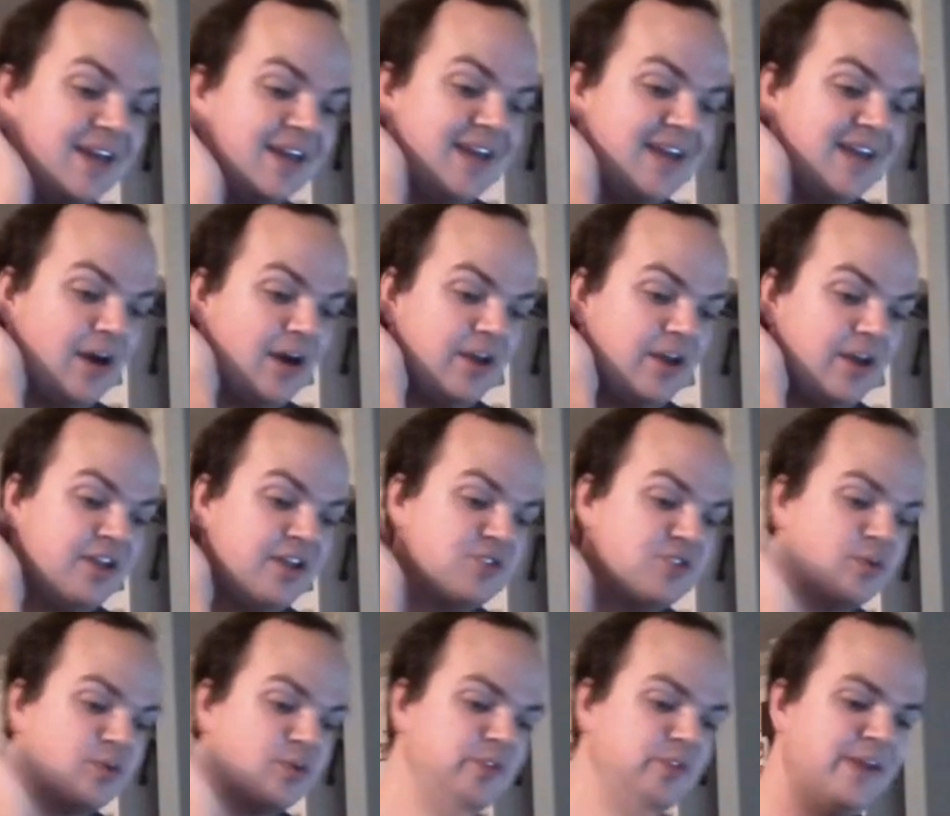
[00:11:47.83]
Now, it
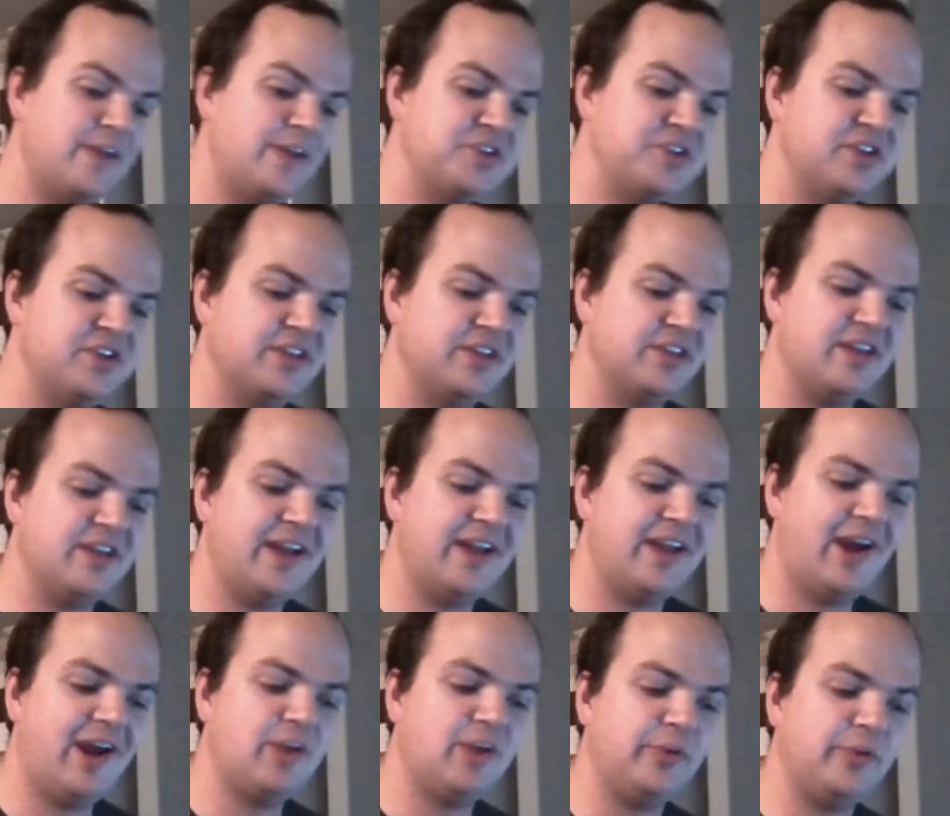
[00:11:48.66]
is worth mentioning, the
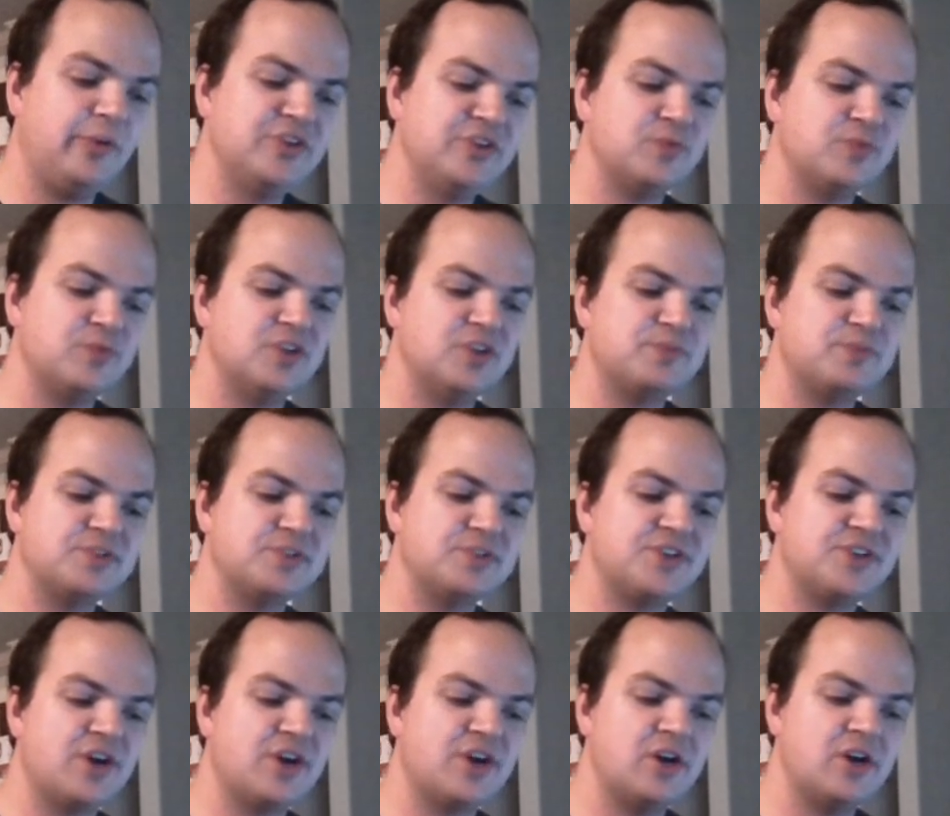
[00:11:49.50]
inheritable is once per
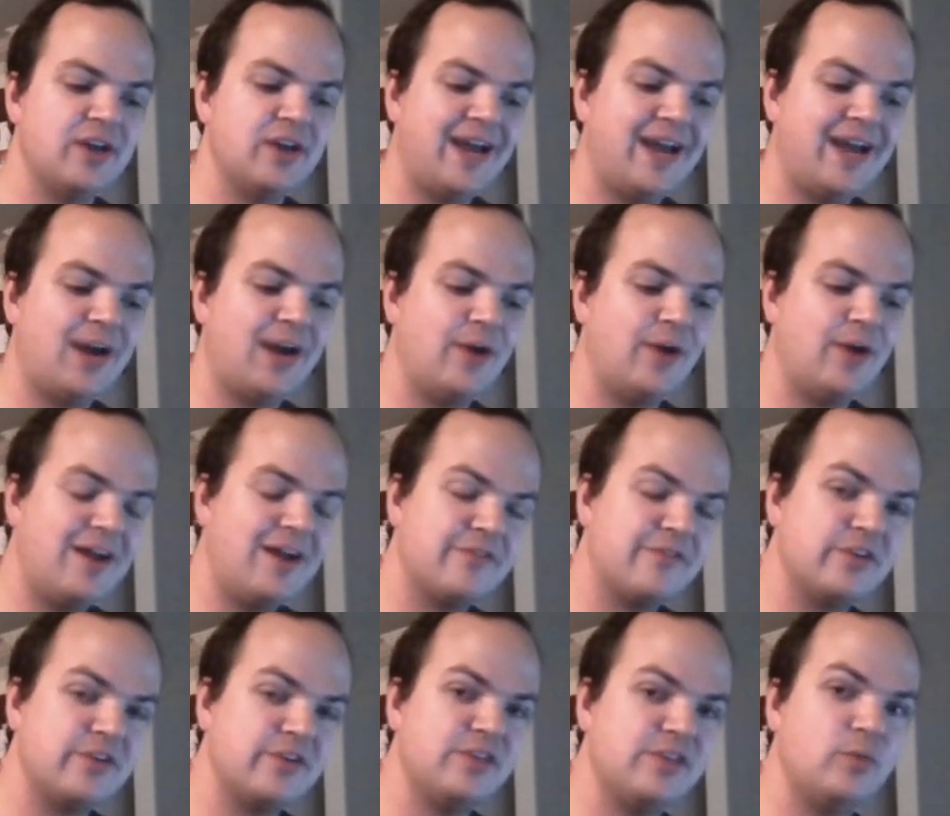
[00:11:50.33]
turn,
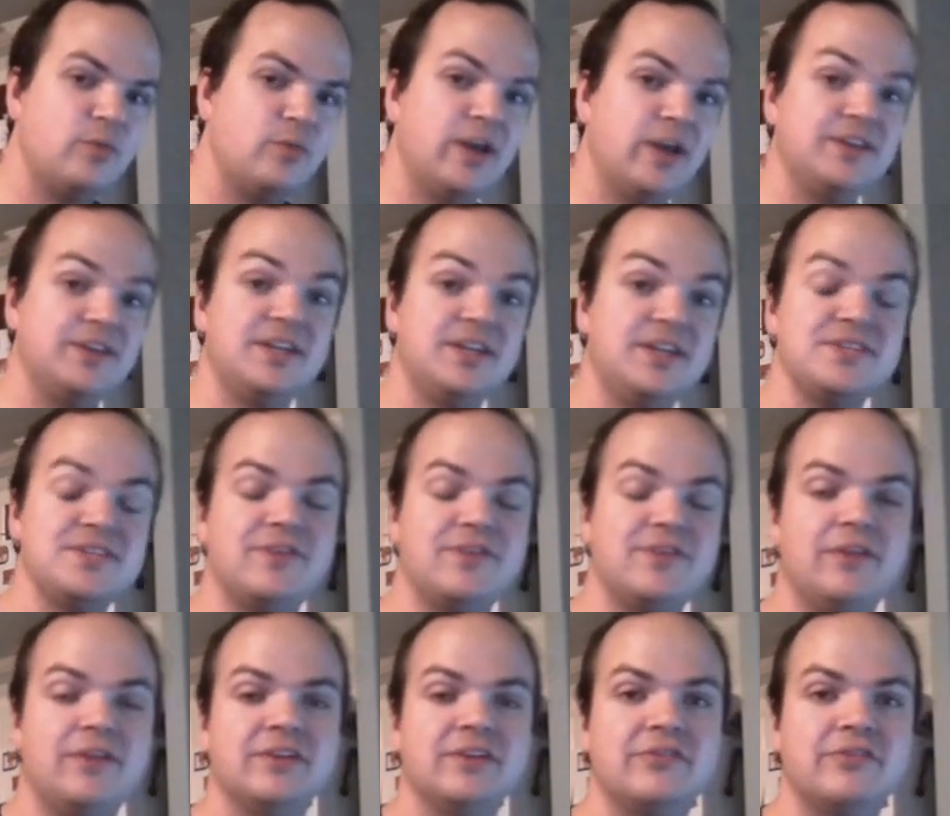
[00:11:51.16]
however, the when
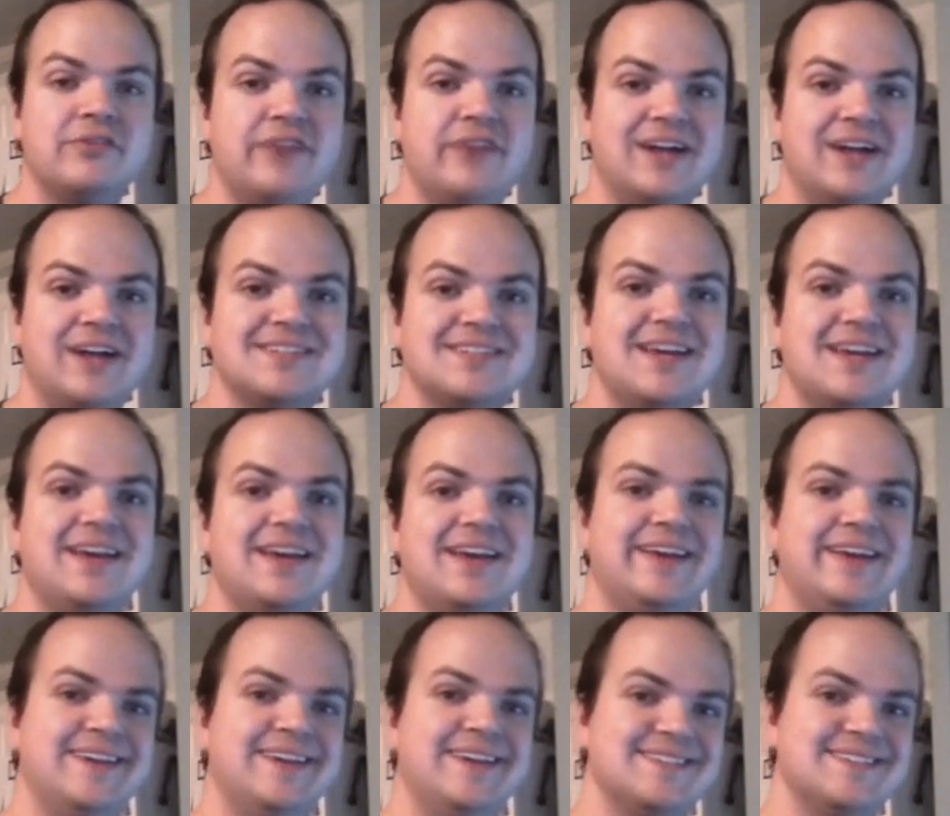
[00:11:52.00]
Digivolving effect
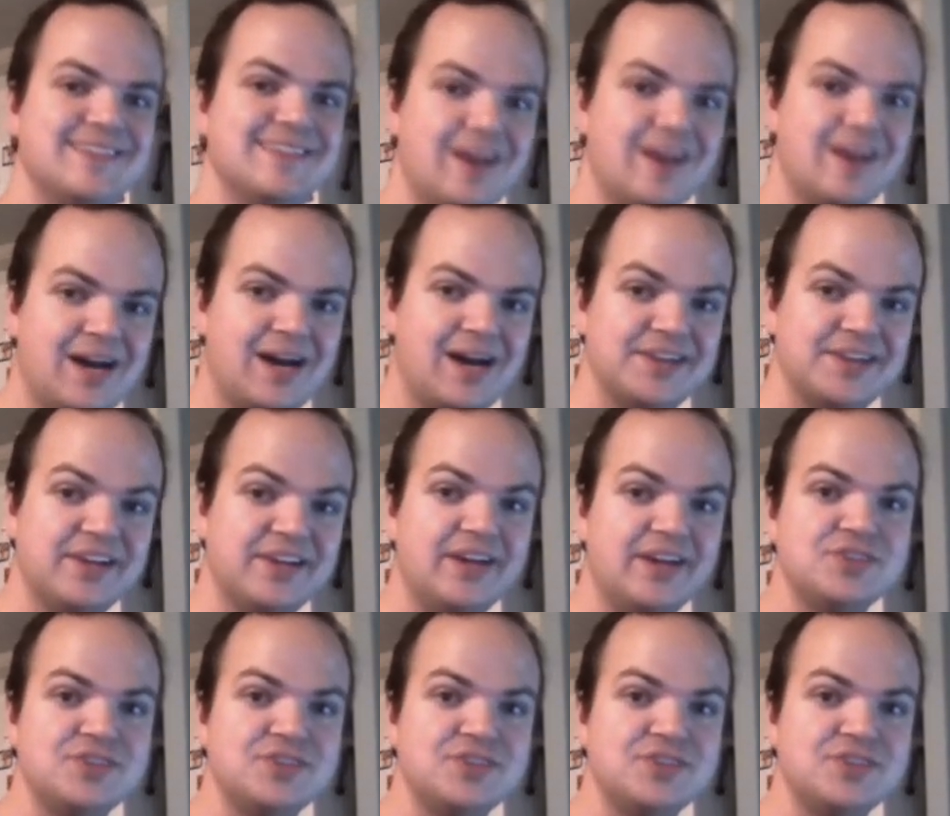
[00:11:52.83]
is not.